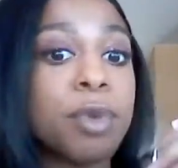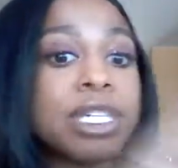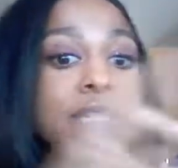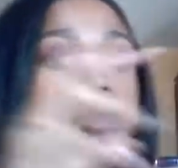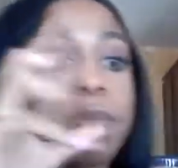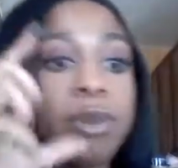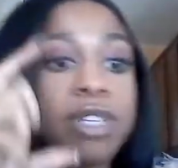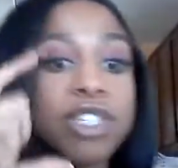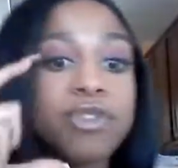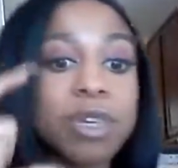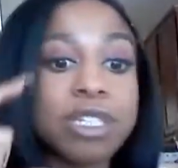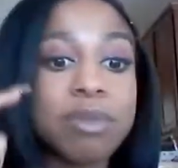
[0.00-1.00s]

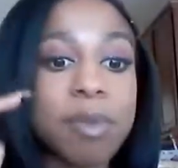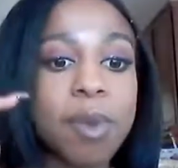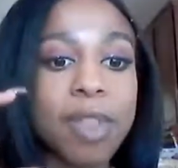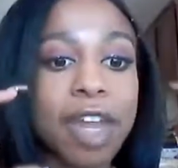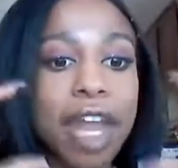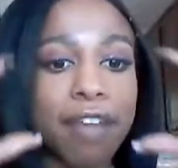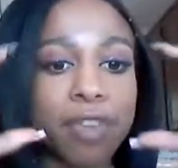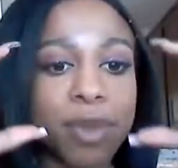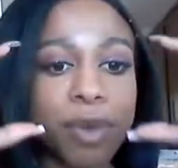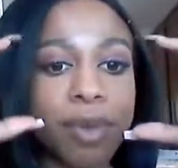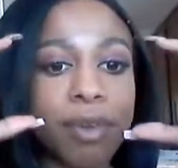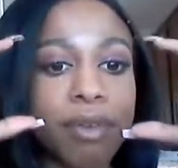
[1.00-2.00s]
this voice memo that I have
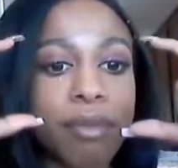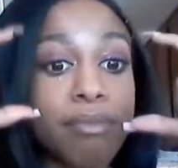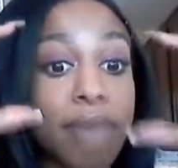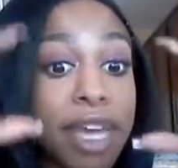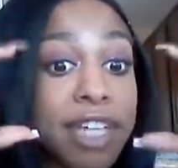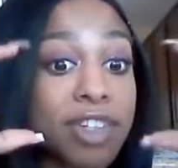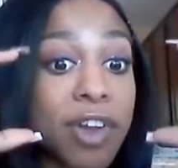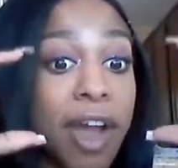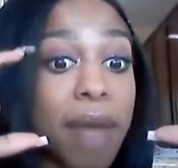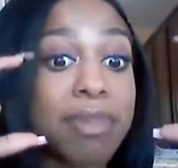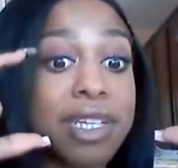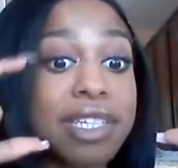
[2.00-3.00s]
to make sure
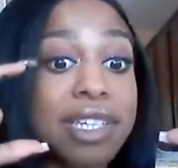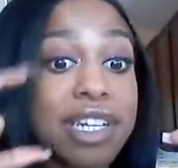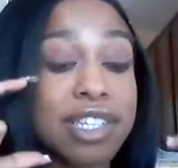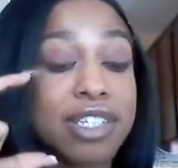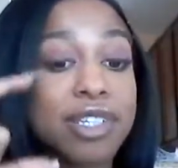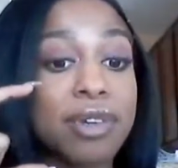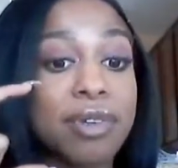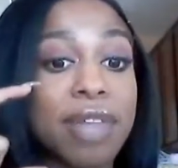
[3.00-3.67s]
I'm listening to.